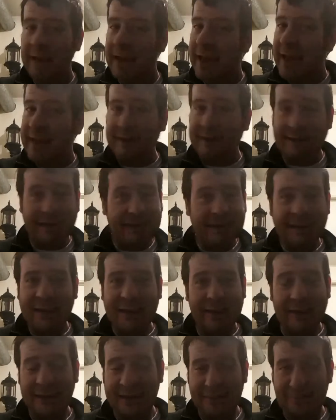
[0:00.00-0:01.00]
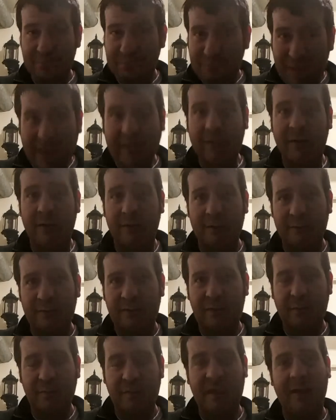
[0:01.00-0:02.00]
And it didn't get any better
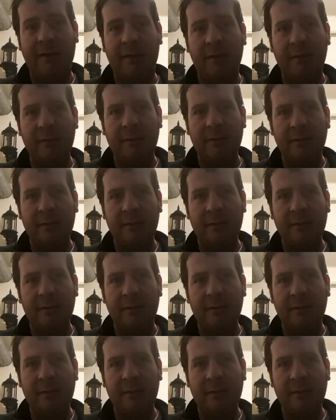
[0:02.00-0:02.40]
from there,